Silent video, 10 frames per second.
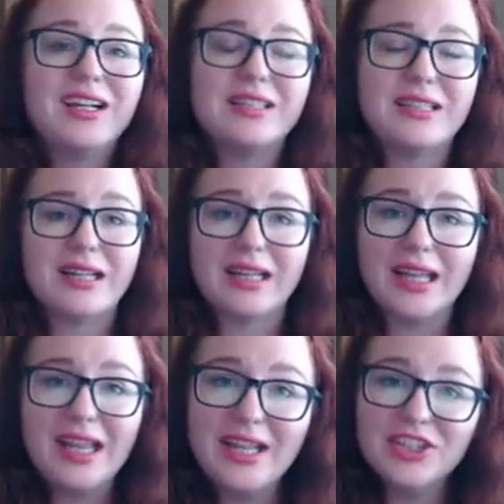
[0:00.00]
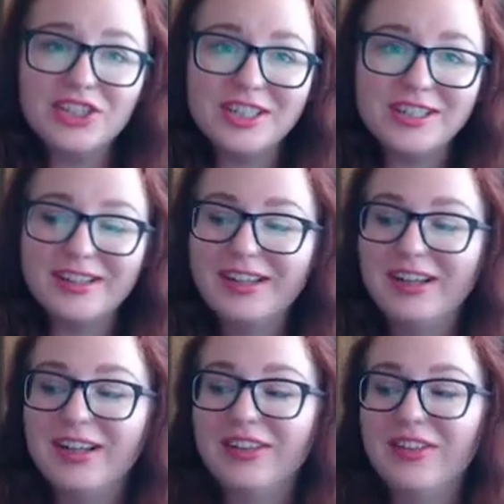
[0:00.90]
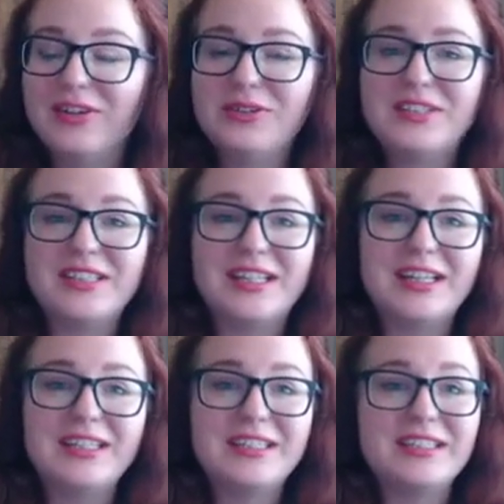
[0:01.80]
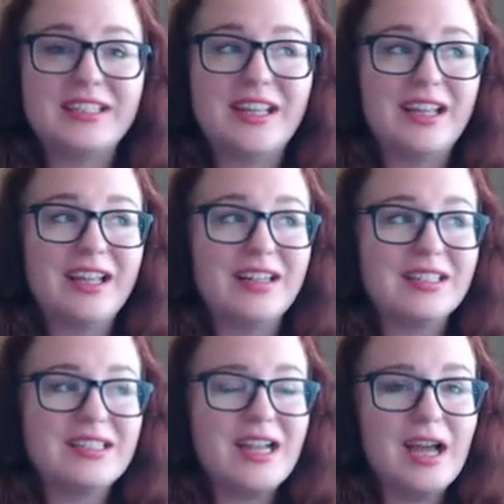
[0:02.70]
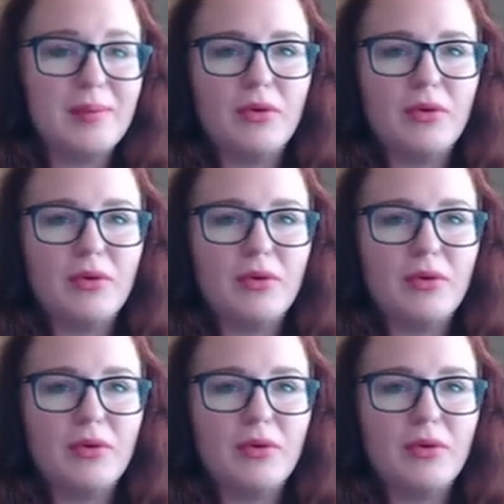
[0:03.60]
because on occasion those things can stop,